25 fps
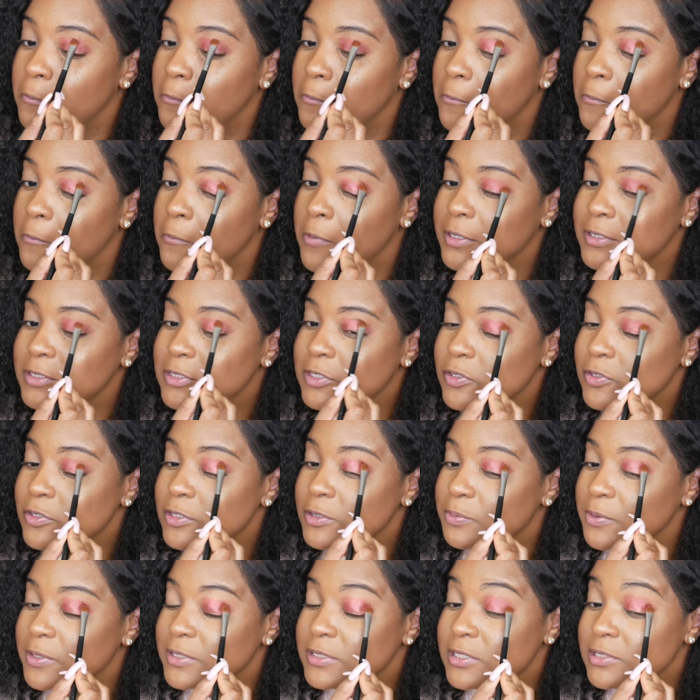Once you
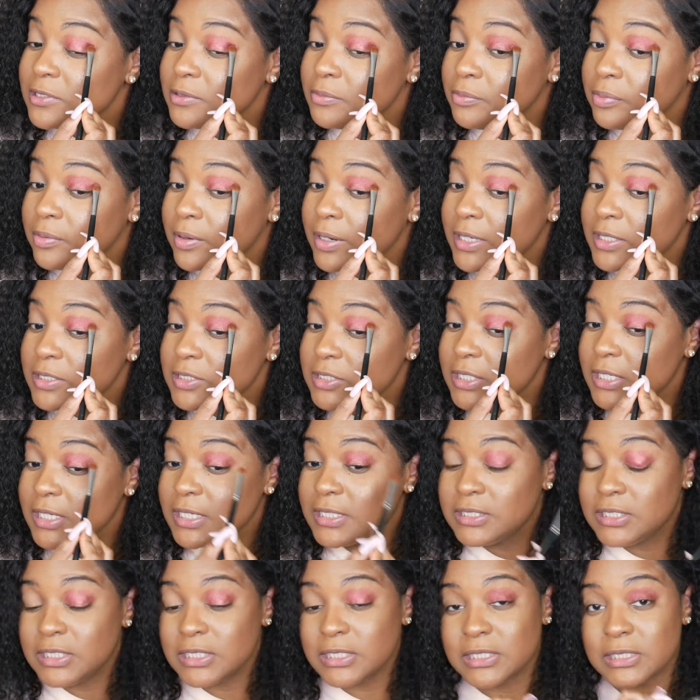spritz your brush,
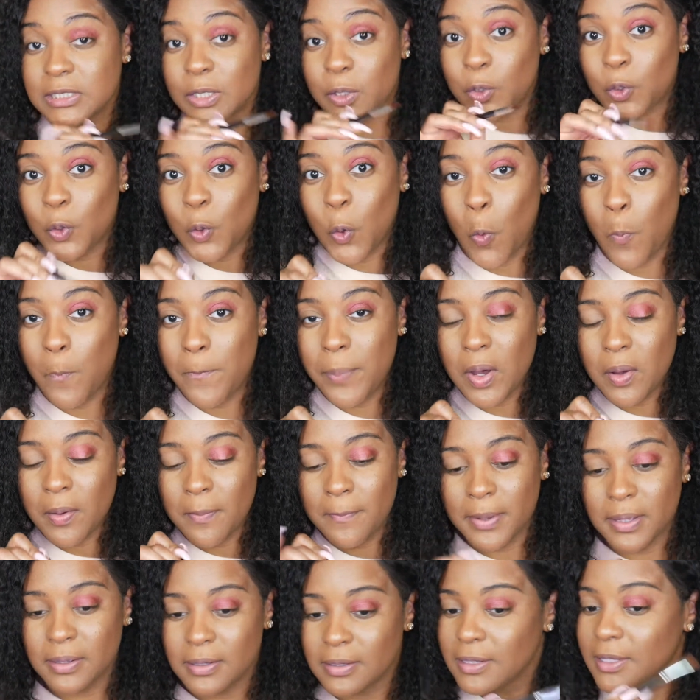it just,
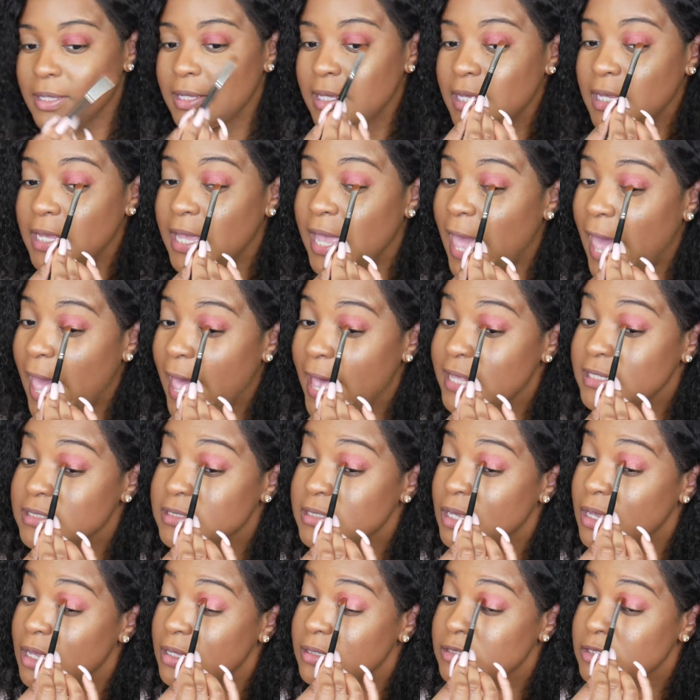boop, it
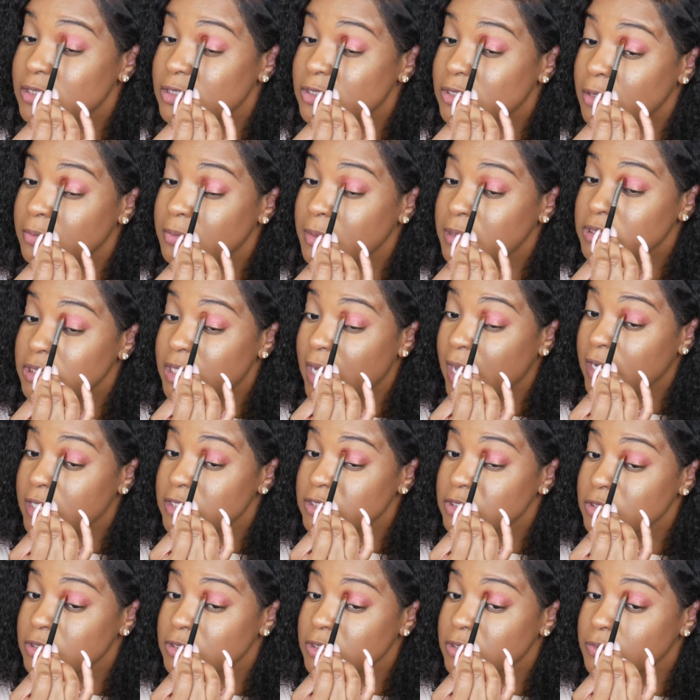adds so much
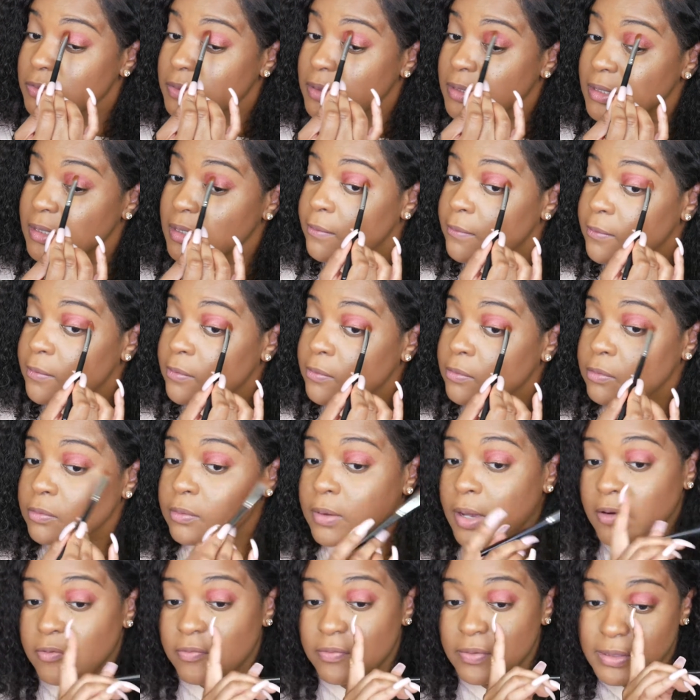extra to it. Oh,
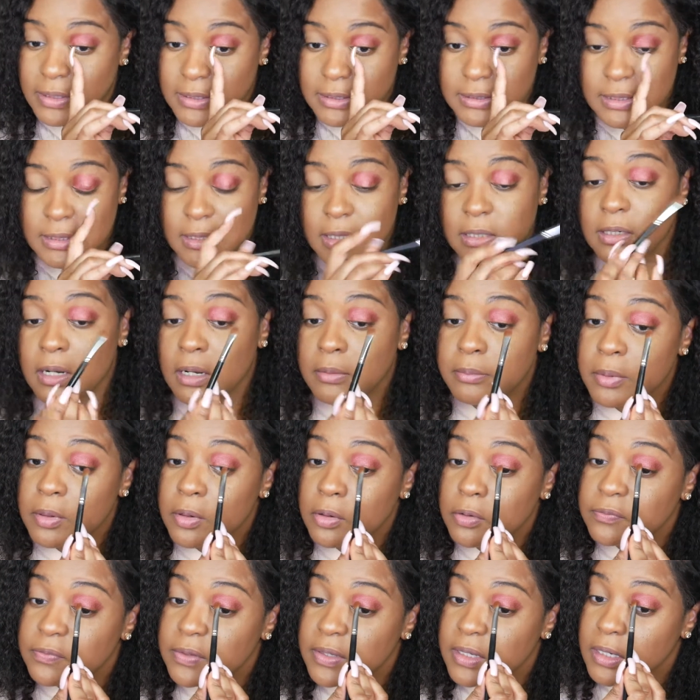I really did a
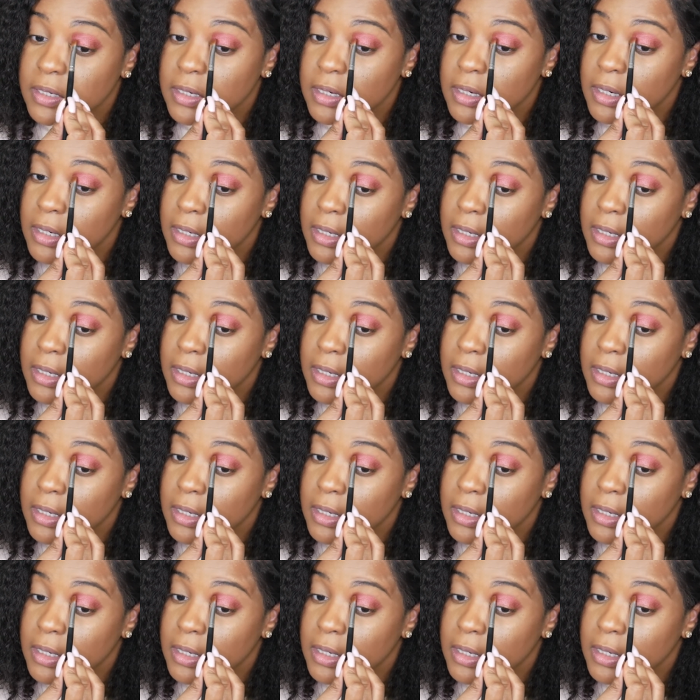number over here.